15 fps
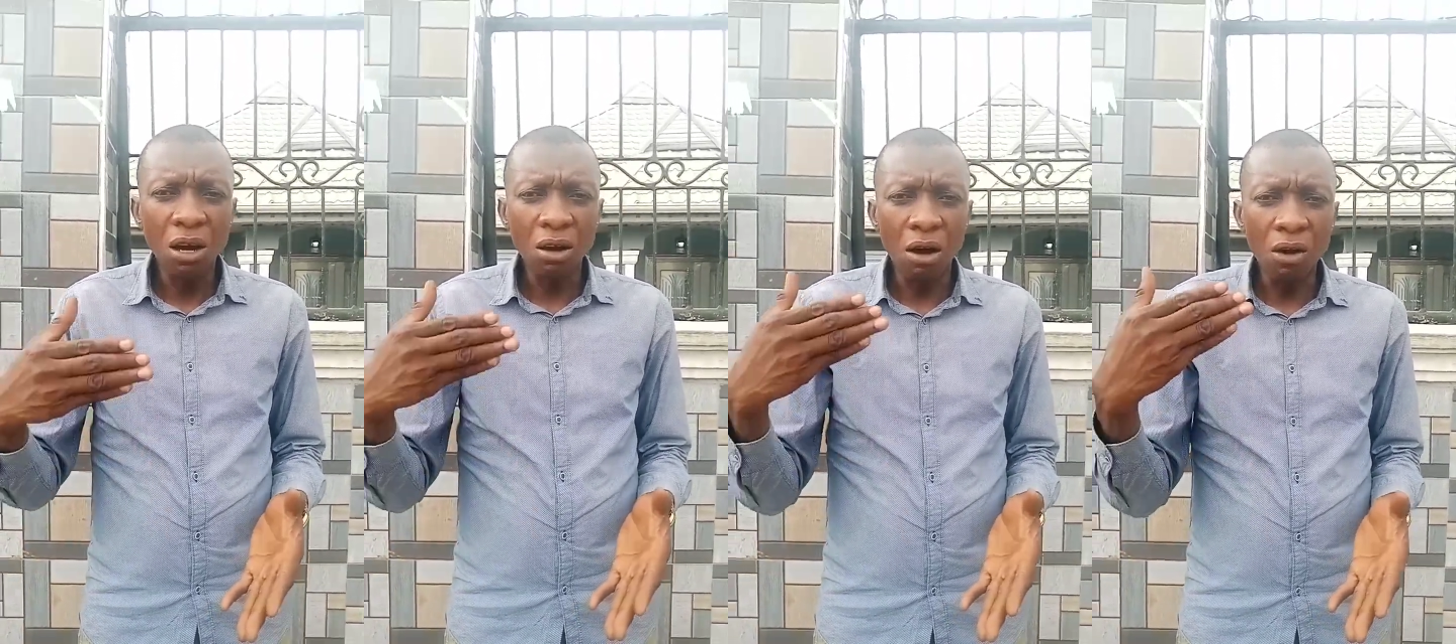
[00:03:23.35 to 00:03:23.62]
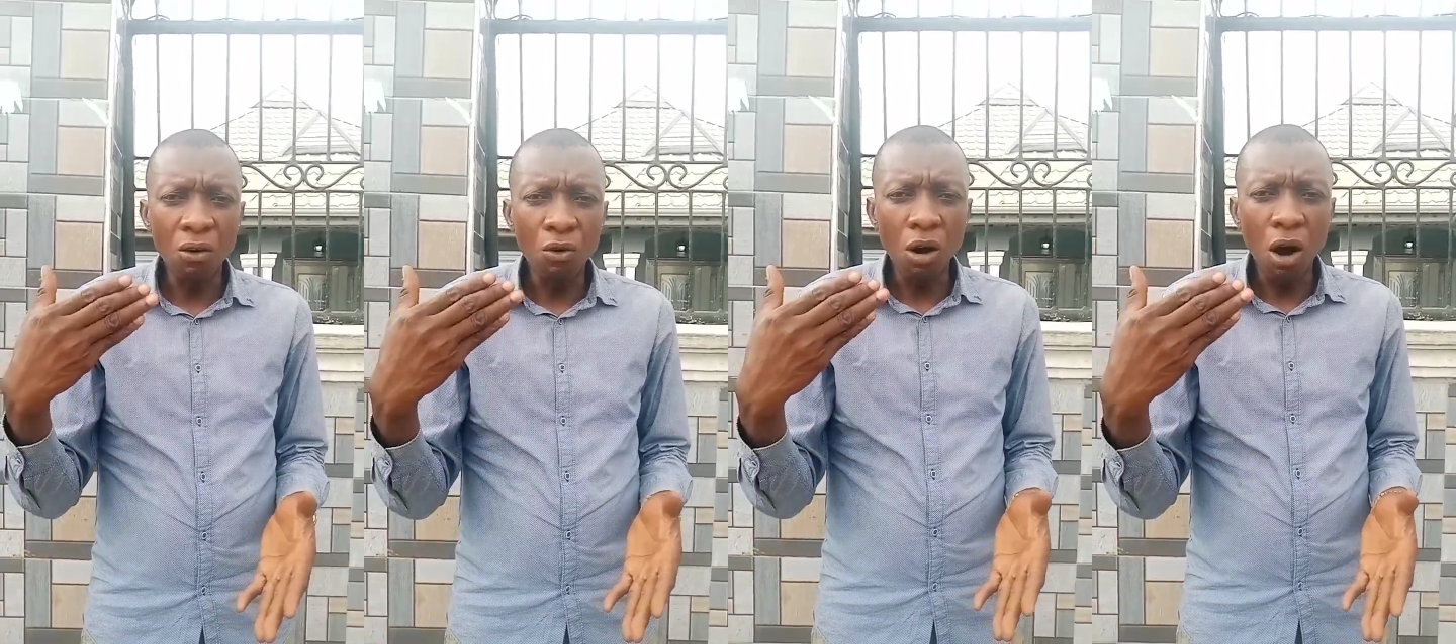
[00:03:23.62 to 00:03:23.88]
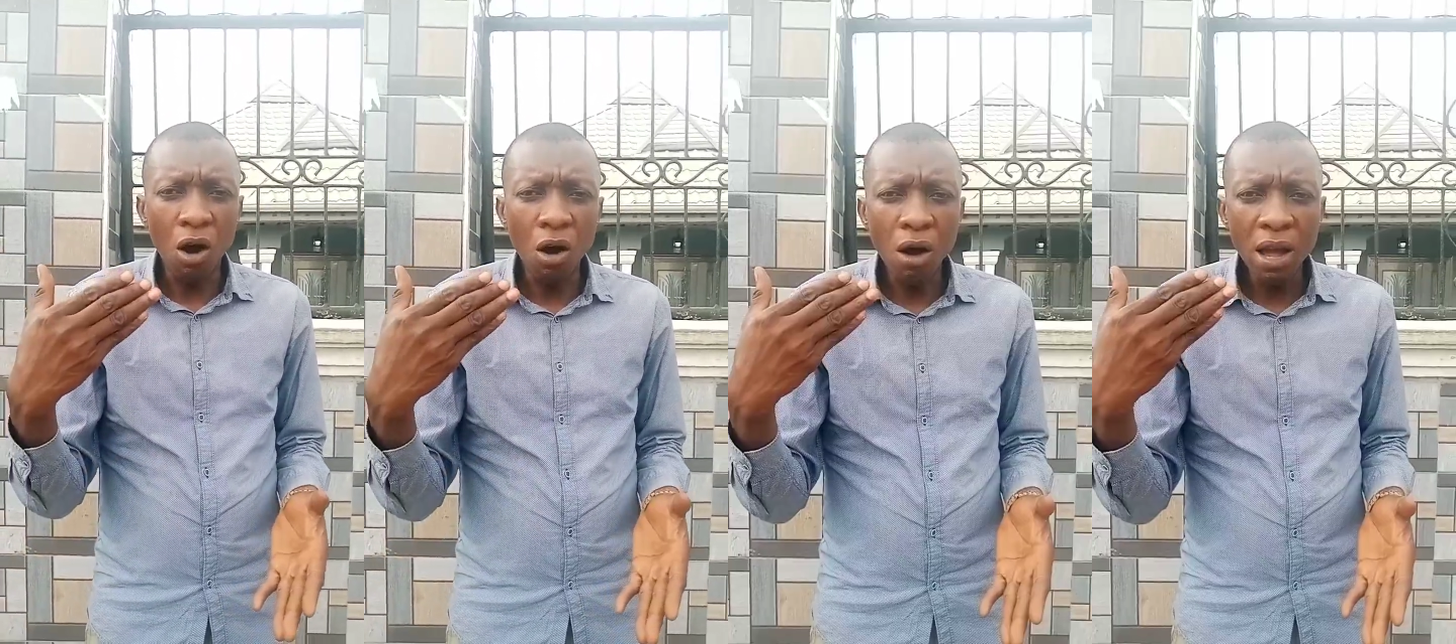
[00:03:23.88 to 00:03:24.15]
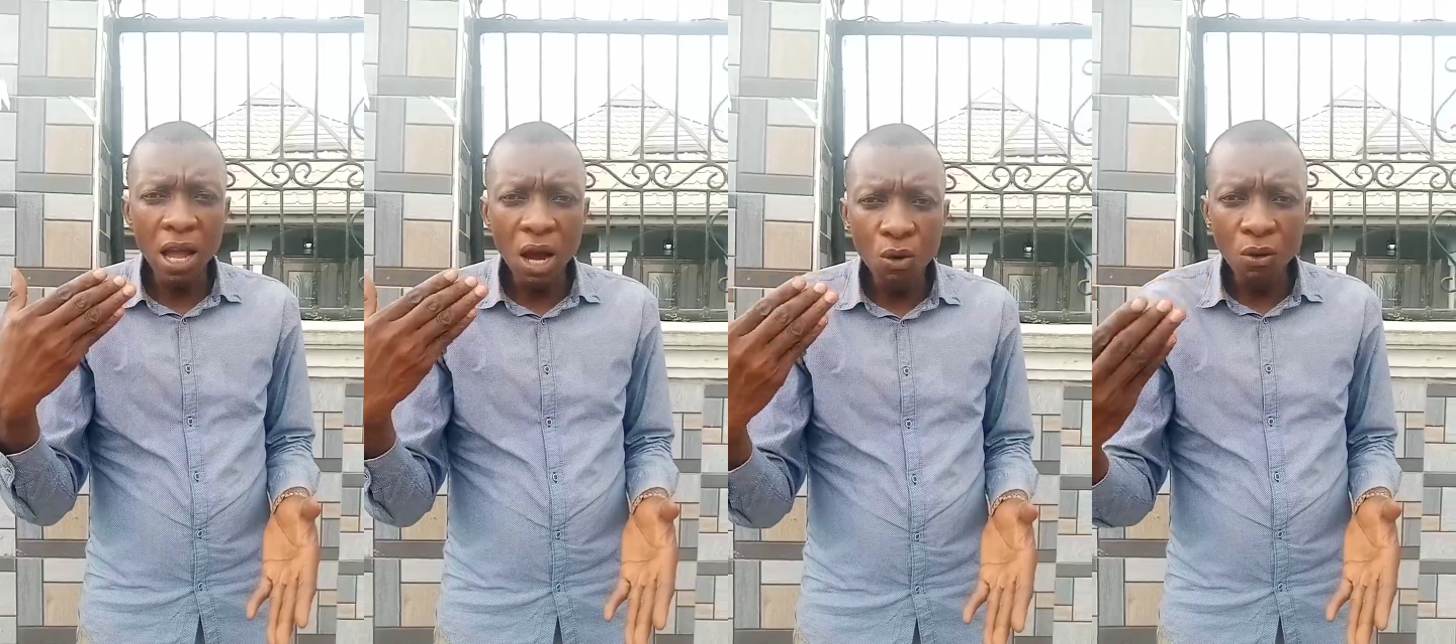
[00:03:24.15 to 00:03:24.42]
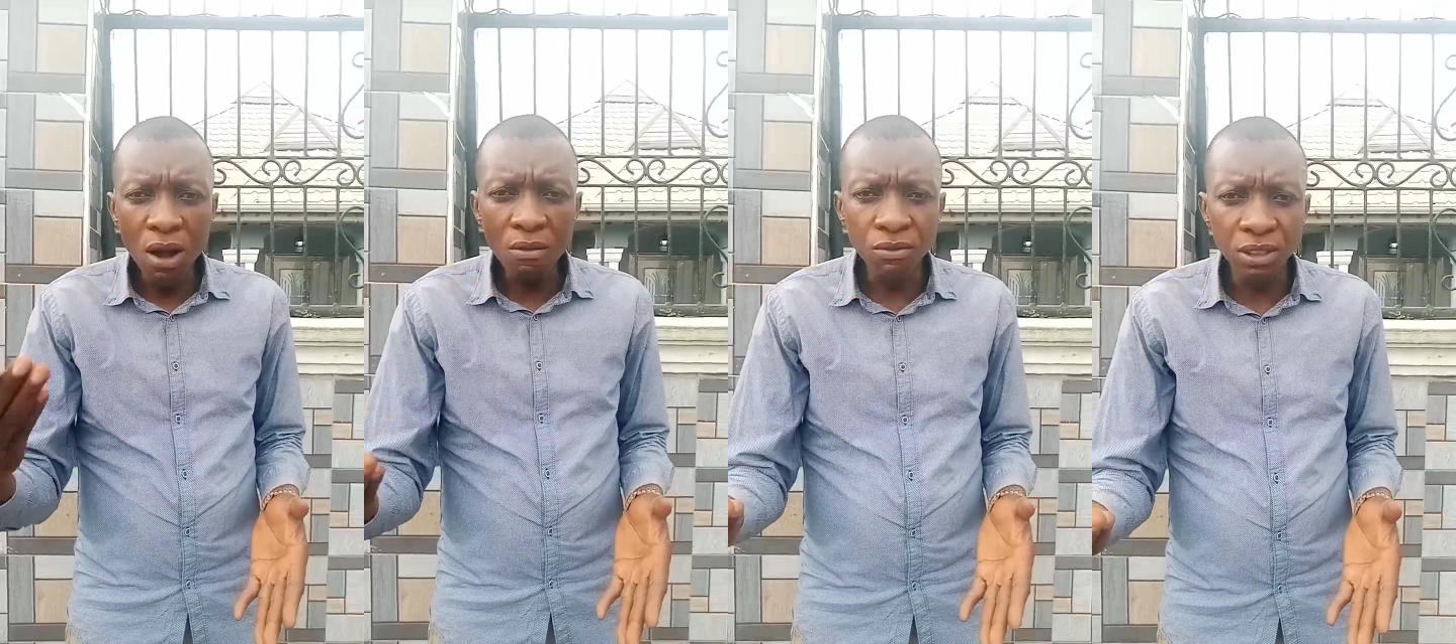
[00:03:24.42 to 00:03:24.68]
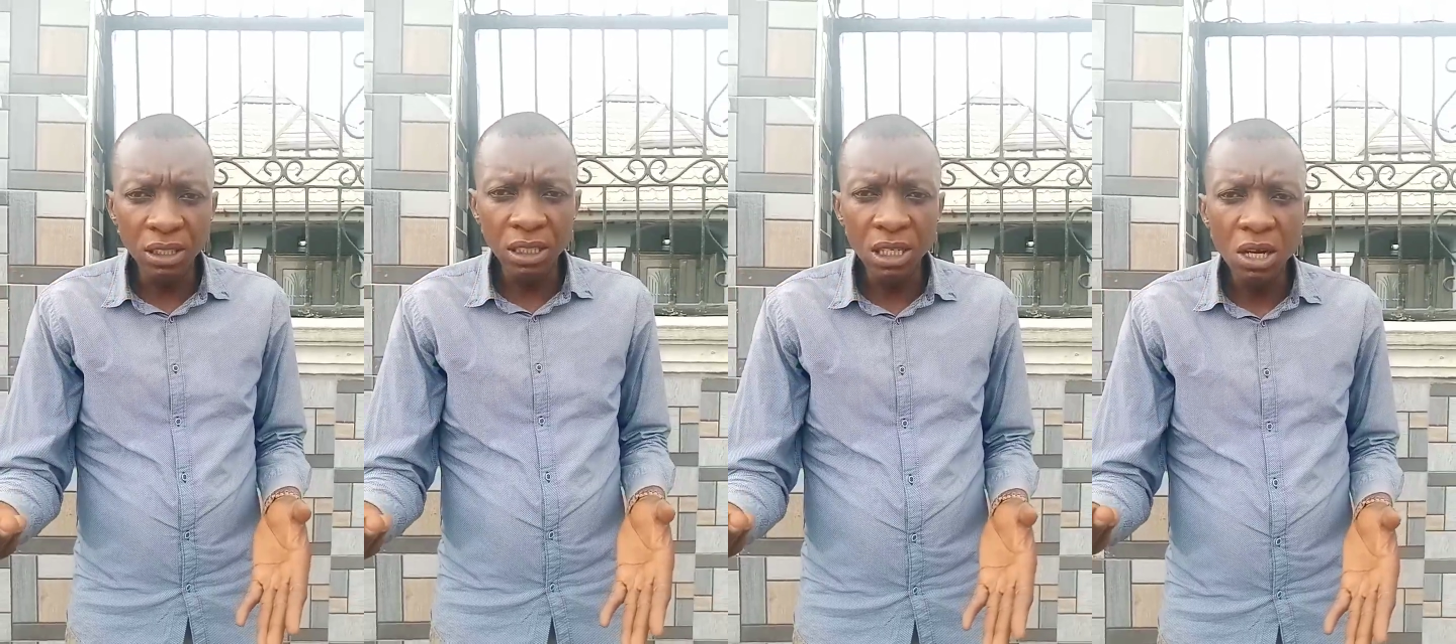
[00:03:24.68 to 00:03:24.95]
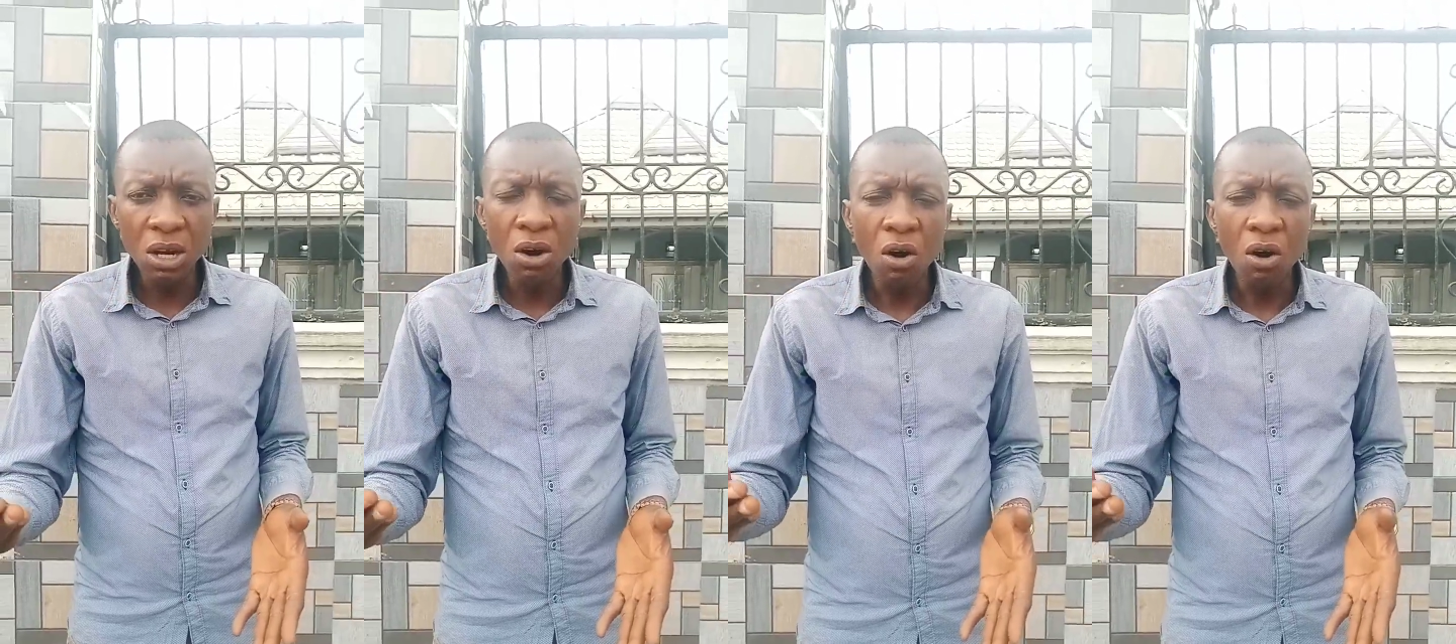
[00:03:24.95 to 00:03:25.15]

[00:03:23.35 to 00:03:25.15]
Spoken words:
or airwaves,